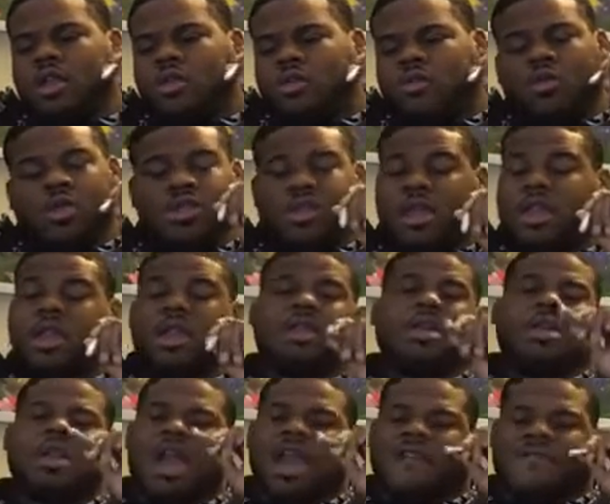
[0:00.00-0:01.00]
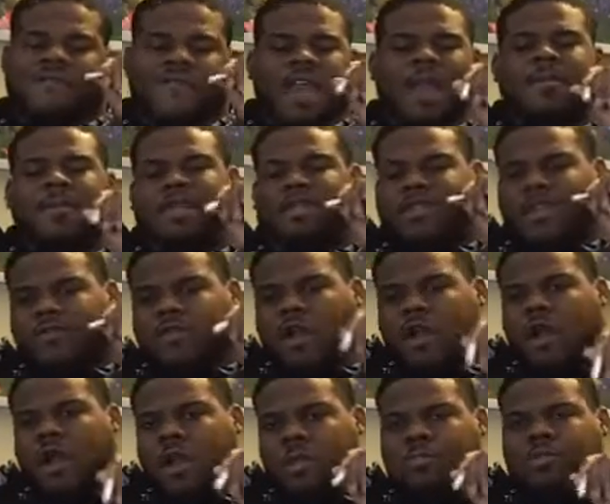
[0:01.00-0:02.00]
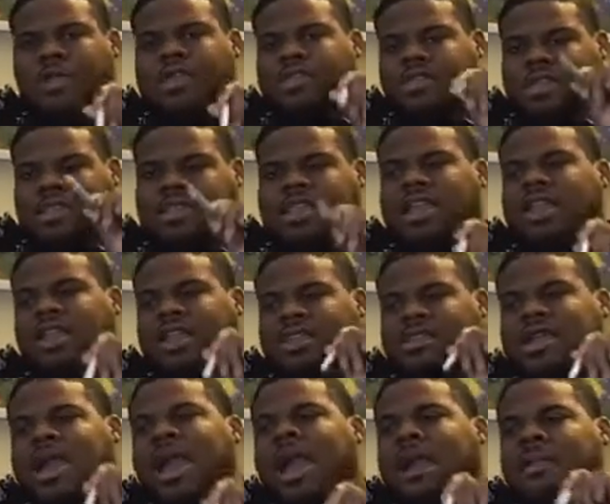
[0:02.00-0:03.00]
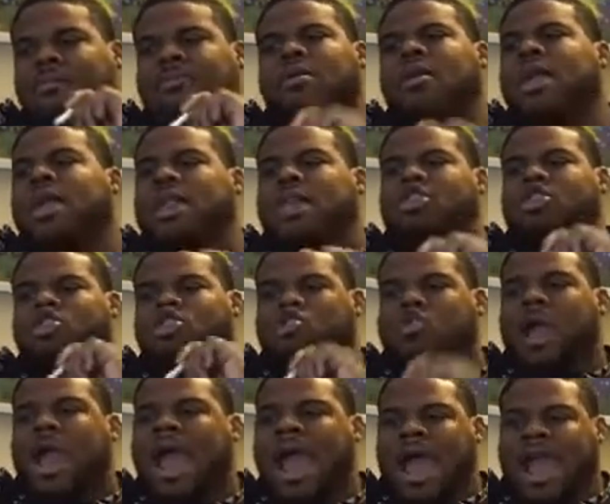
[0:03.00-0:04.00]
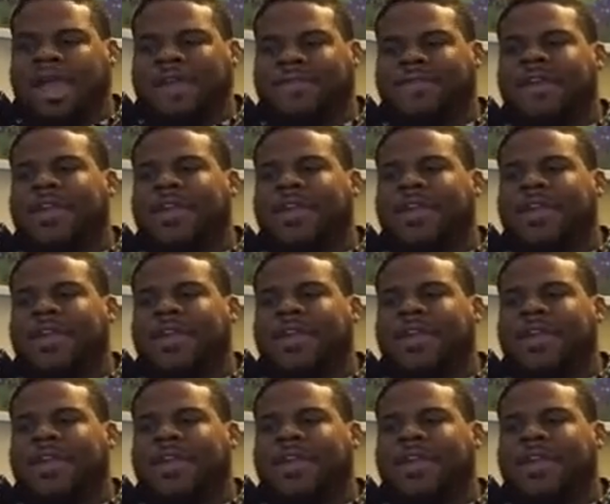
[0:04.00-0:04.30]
Once again, I find myself hard pressed to think that Tom Brady's drive